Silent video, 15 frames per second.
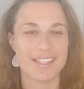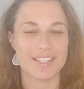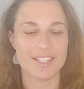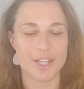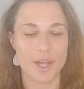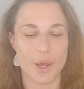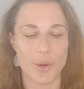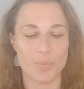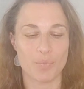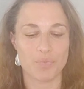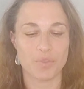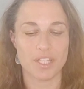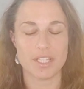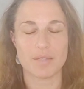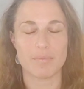So
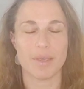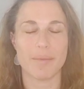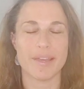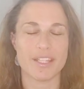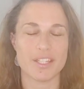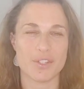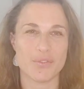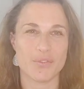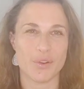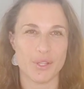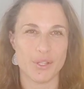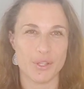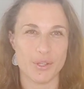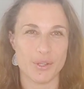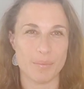this is my message for
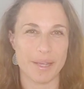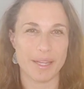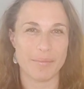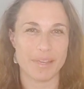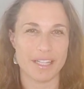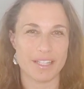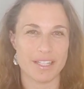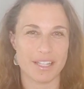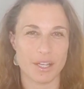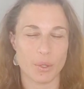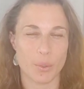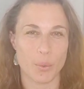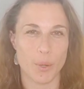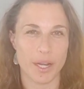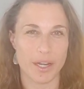you, my amazing
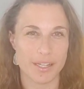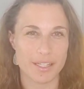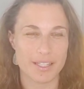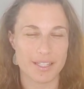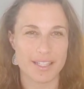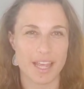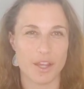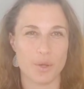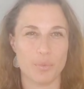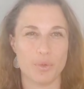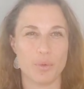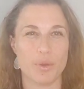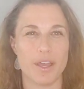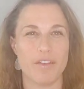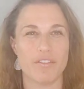Aquarius. I hope
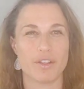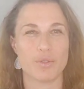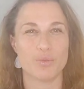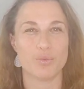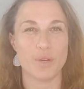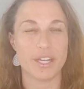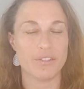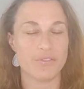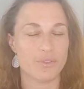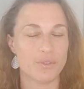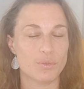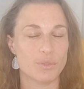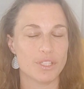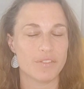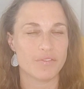you will have a great
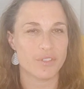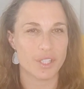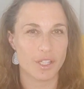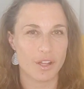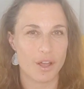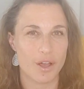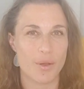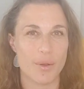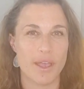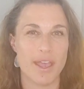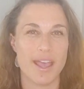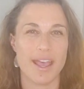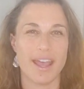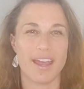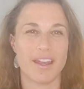full moon in Virgo
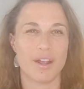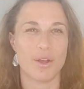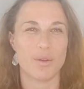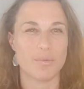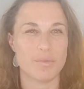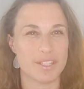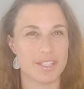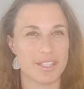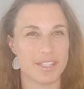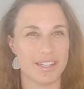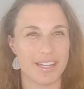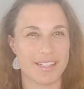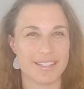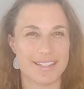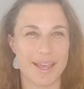and I hope to see you
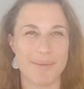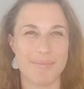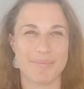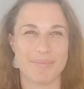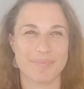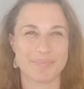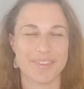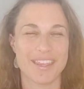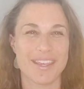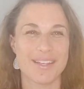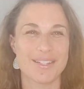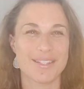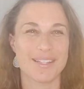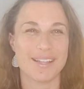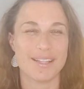next time.
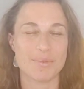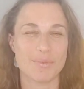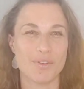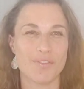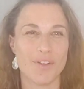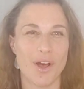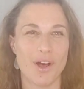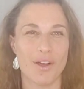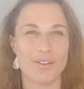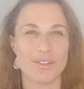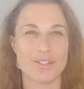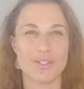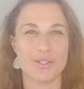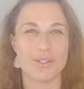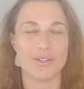So let's move on
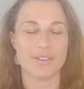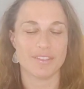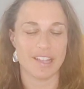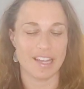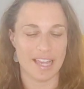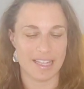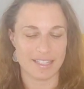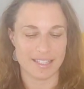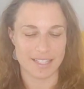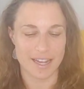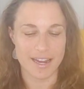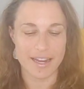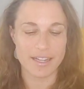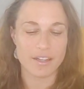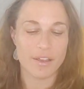to the last
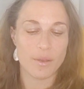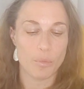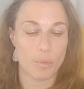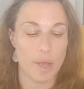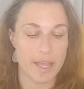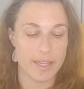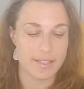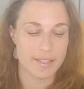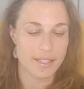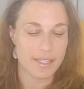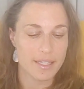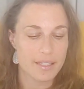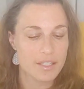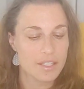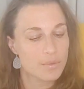sign,
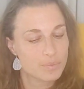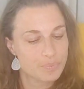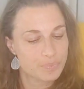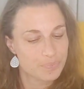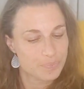Pisces.